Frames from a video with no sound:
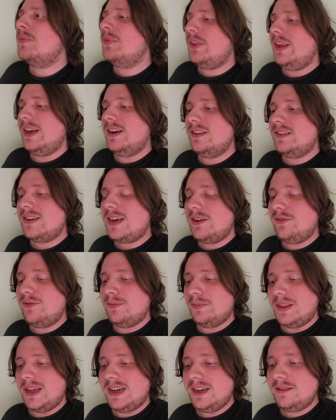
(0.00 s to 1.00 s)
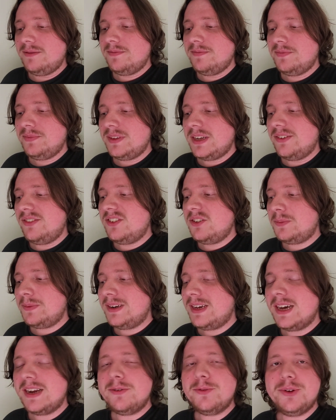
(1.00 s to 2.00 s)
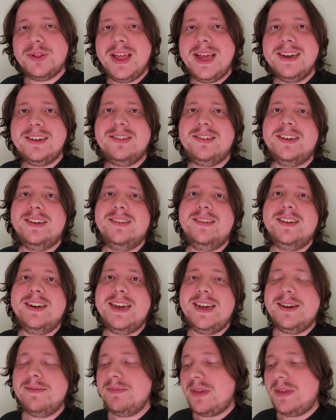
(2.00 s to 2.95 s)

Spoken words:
And aside from that, I've just been kind of relaxing today.